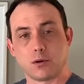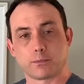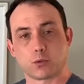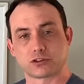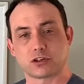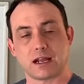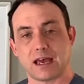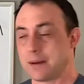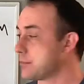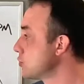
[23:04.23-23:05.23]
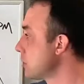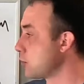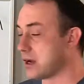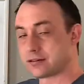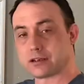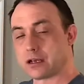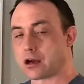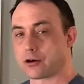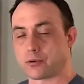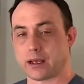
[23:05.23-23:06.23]
What's going to happen to our resting
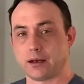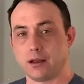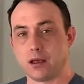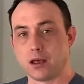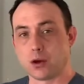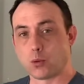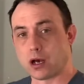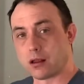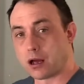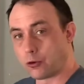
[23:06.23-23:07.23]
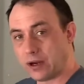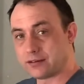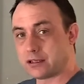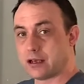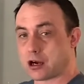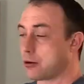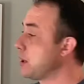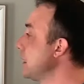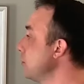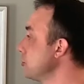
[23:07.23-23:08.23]
heart rate? Well, our resting heart
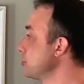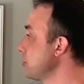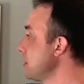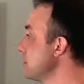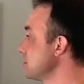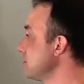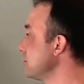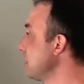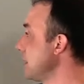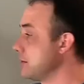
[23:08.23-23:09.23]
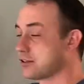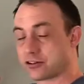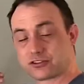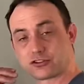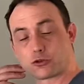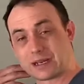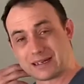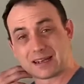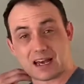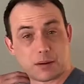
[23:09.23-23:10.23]
rate was pretty much the same as our screen
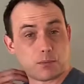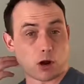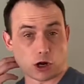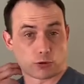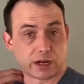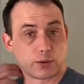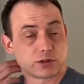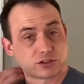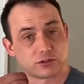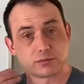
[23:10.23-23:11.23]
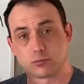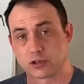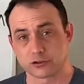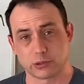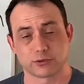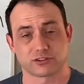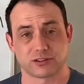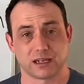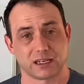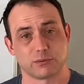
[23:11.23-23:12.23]
time heart rate, which is because we were
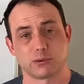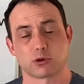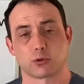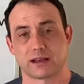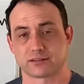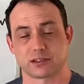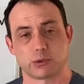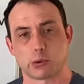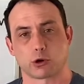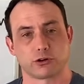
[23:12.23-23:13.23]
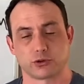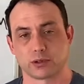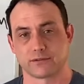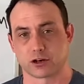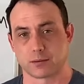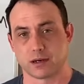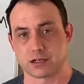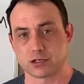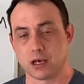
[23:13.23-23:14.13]
sitting and we were resting, we weren't doing very much.